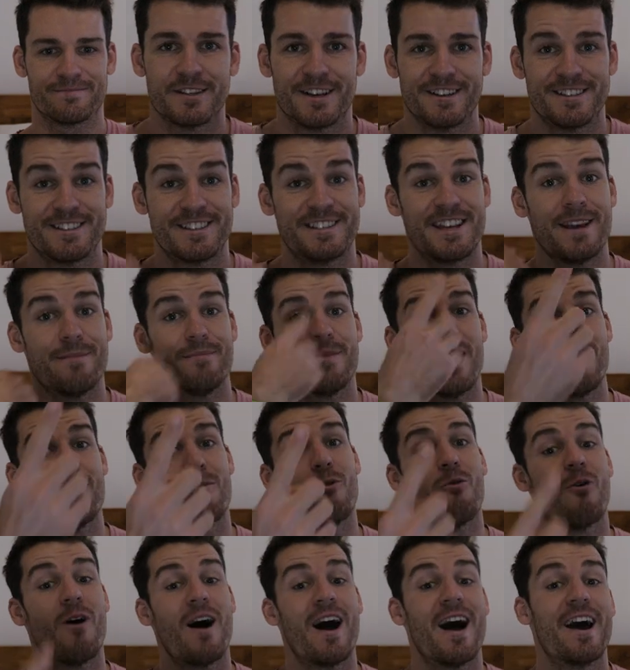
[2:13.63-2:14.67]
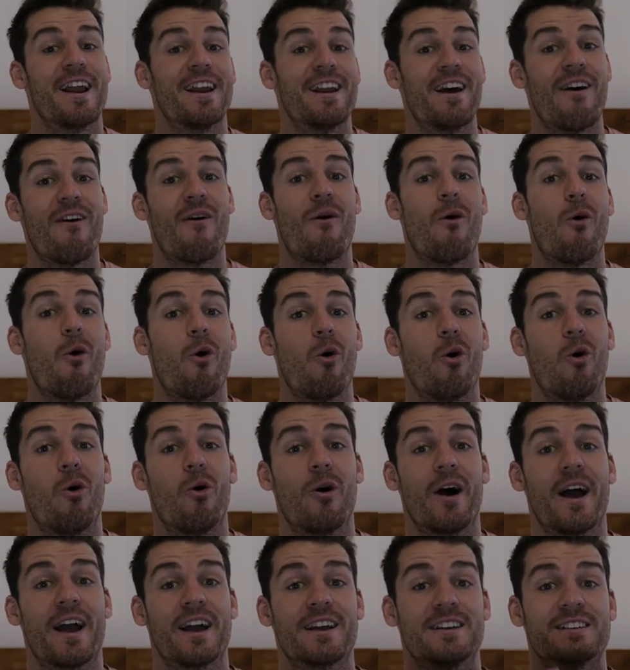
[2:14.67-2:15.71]
So tip number one,
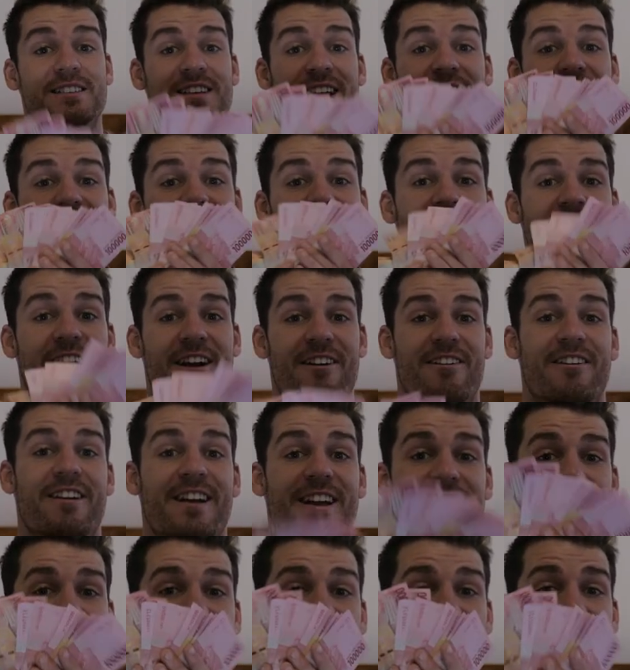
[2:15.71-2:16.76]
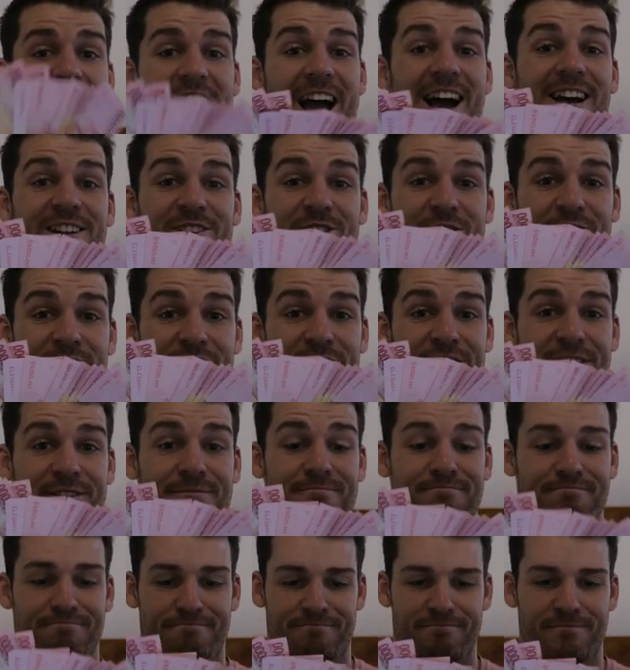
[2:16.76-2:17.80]
always carry cash on you.